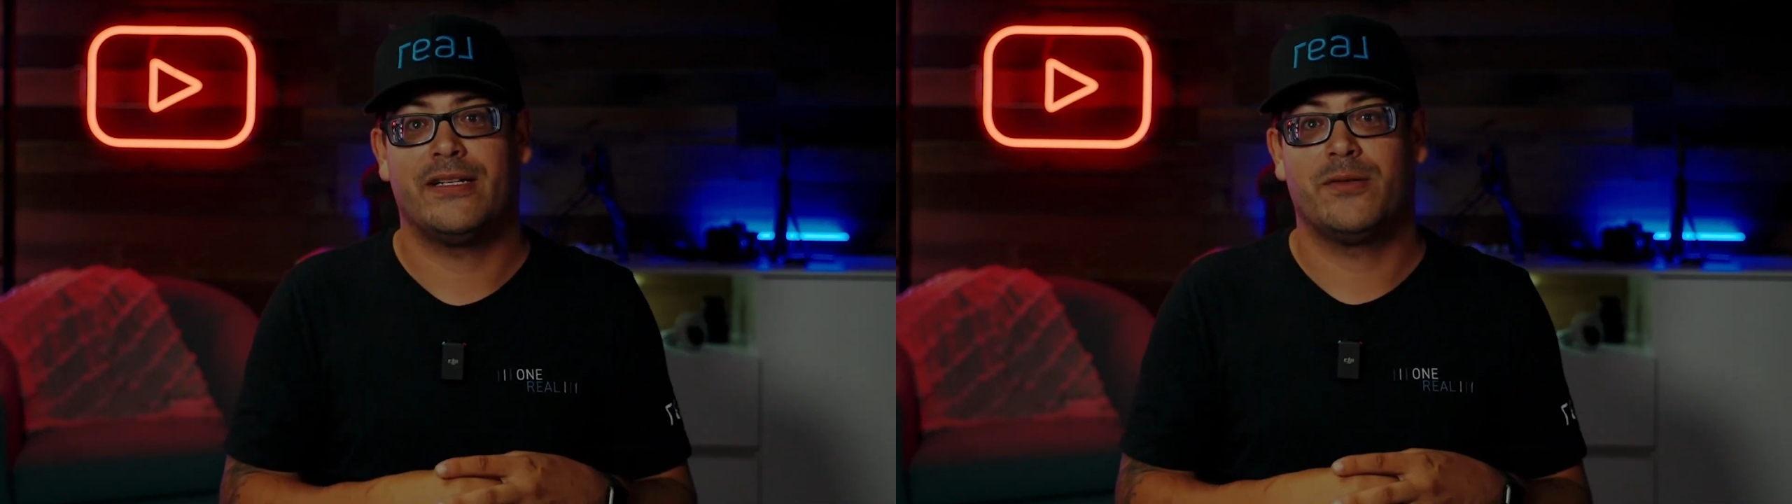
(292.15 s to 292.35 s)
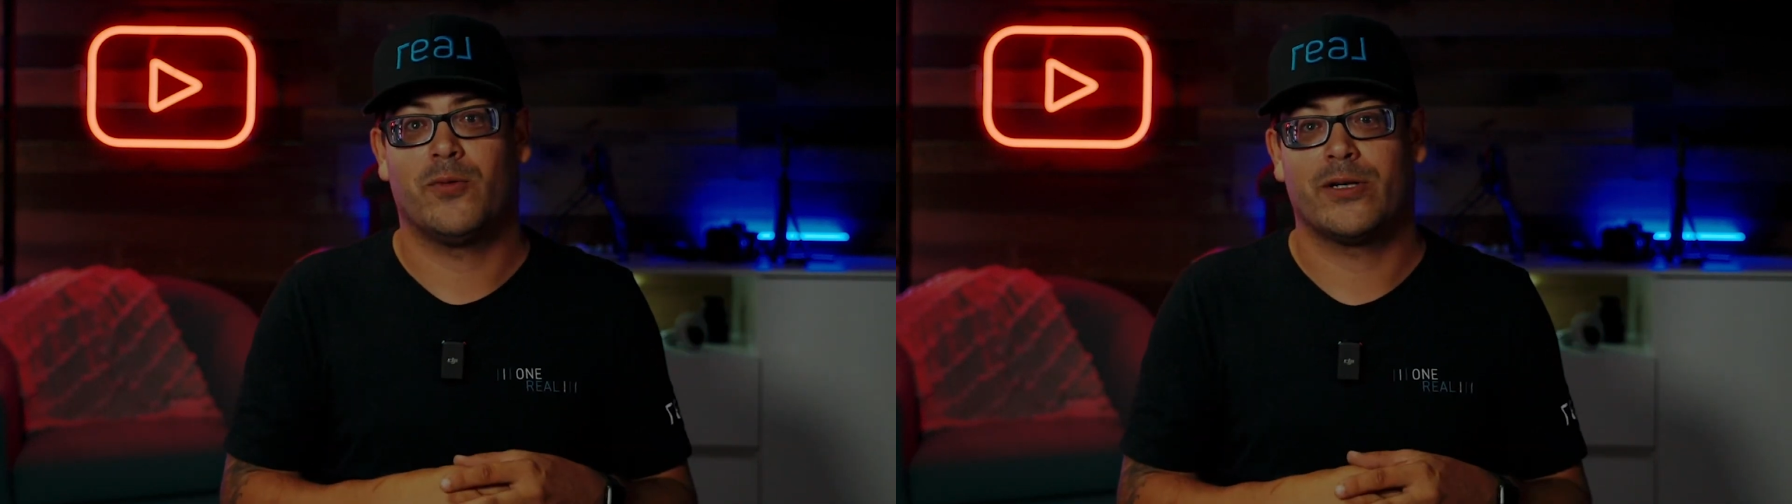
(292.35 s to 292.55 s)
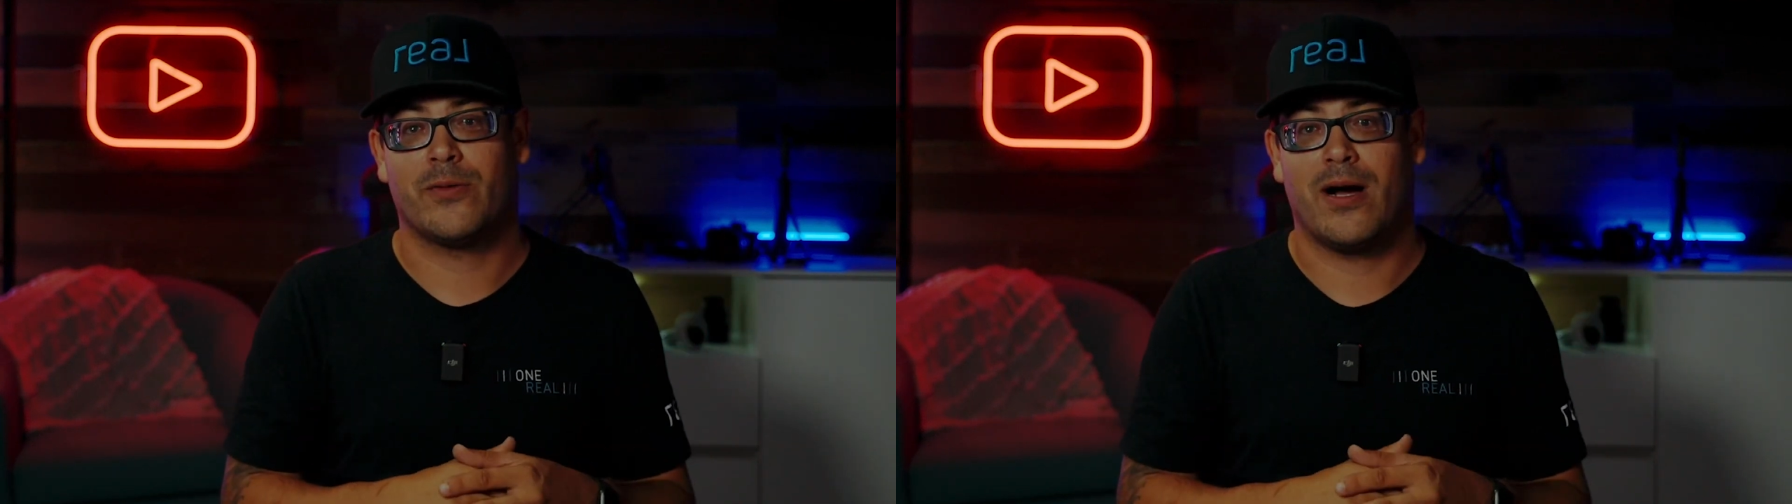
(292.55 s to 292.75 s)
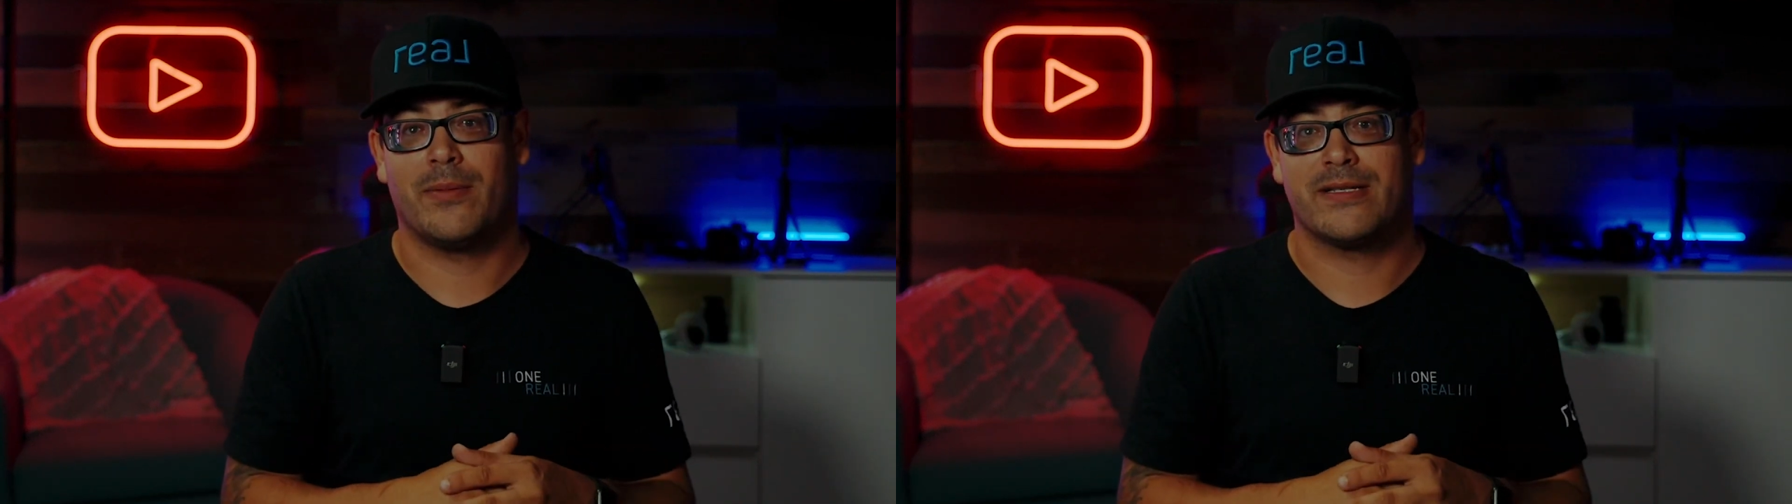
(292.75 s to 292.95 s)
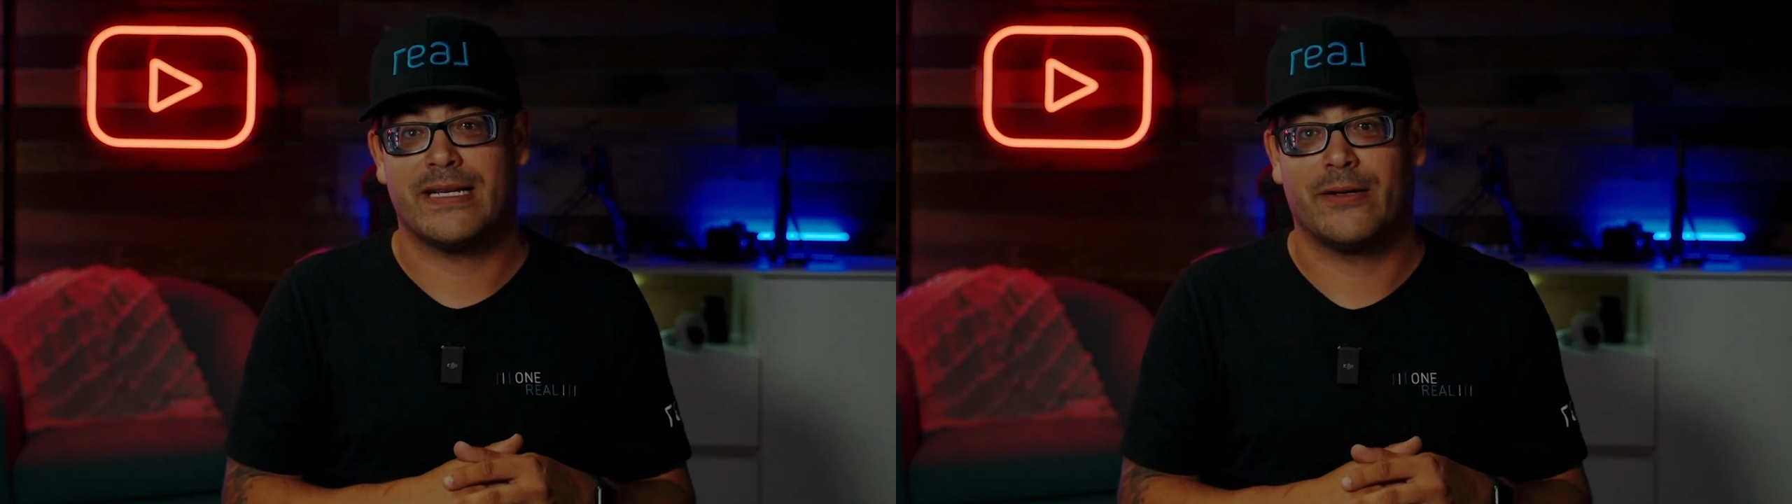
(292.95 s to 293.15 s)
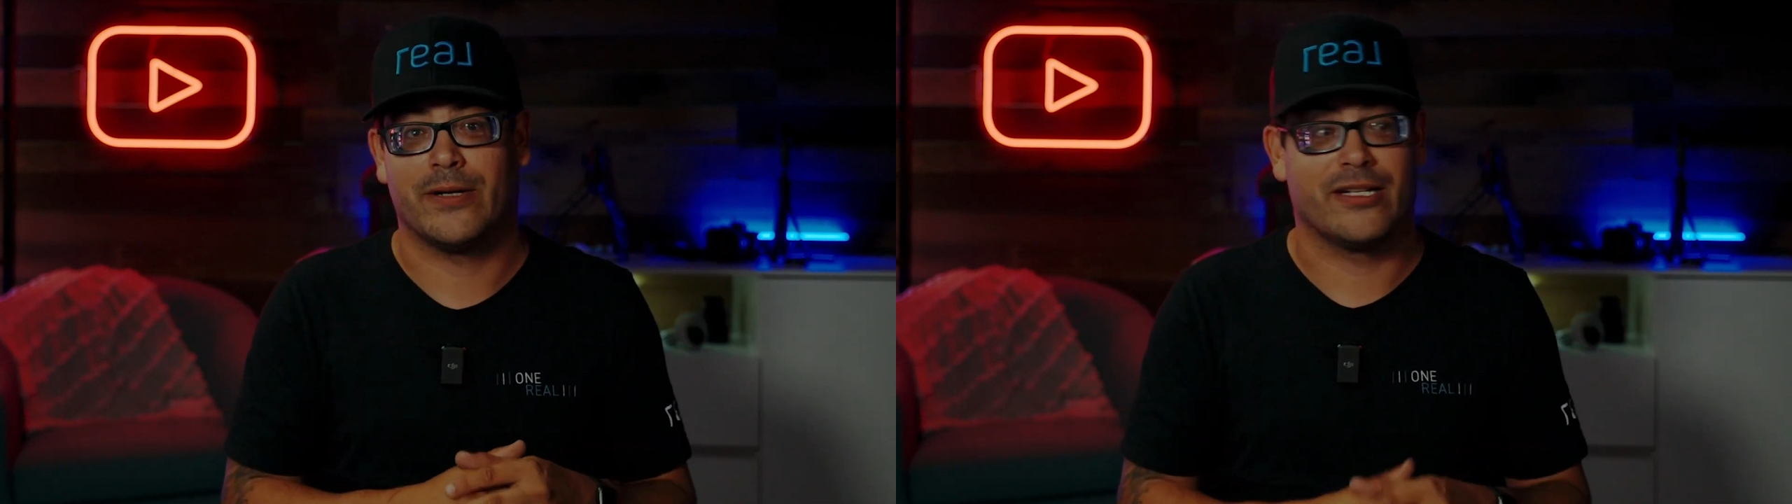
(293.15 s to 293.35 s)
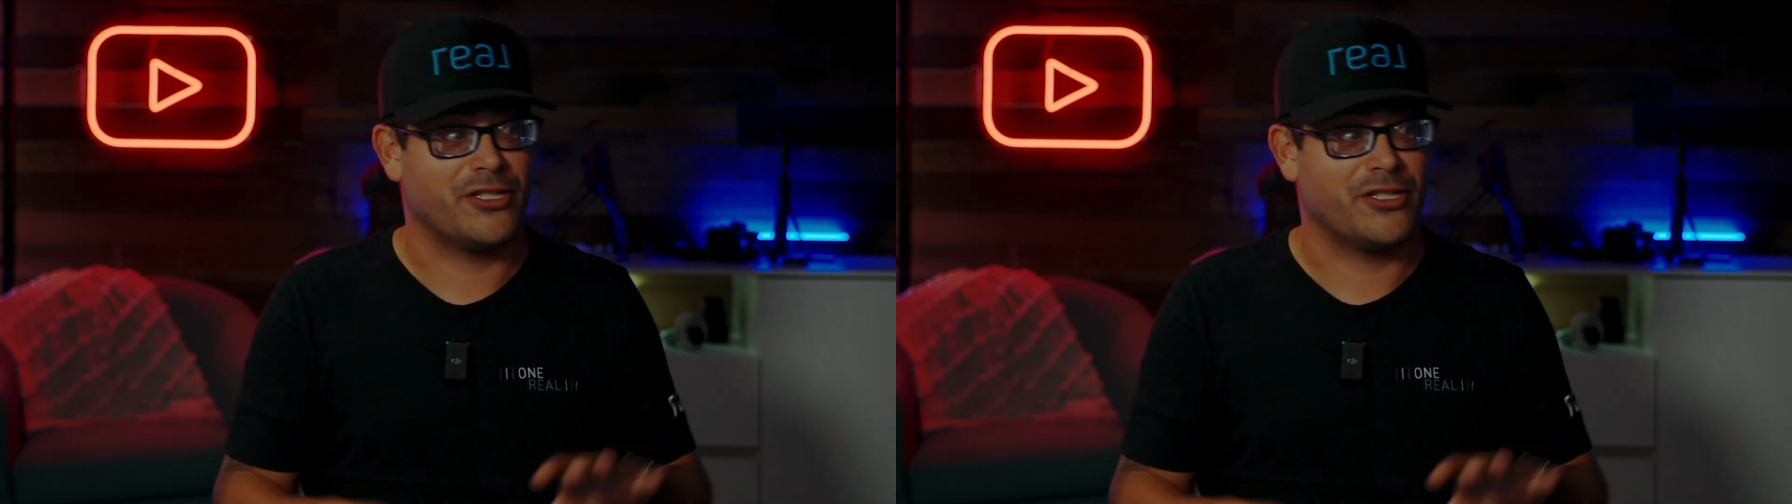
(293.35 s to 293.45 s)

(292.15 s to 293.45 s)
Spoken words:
the Warner Robins area,